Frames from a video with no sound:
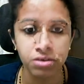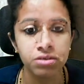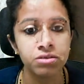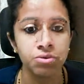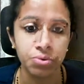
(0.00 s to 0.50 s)

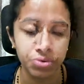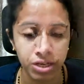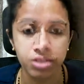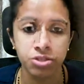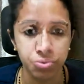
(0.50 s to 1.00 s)
So
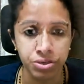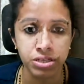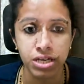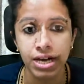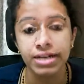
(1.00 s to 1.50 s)
think through
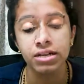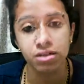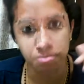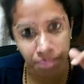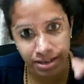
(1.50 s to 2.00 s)
it and
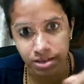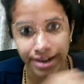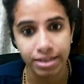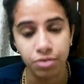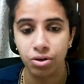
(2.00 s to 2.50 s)
buy the
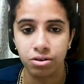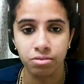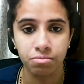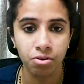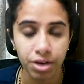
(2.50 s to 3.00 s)
right one.
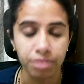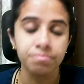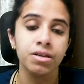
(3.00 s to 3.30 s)
Okay.